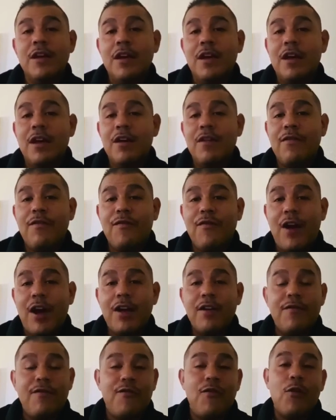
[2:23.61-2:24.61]
and fight
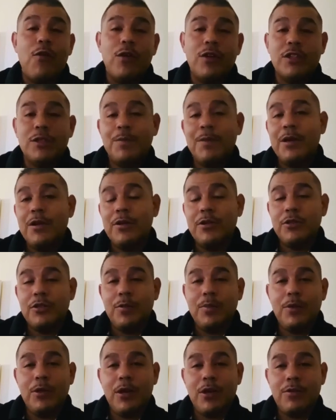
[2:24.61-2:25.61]
for spiritual
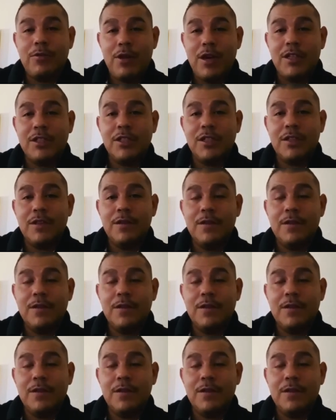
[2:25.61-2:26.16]
progression.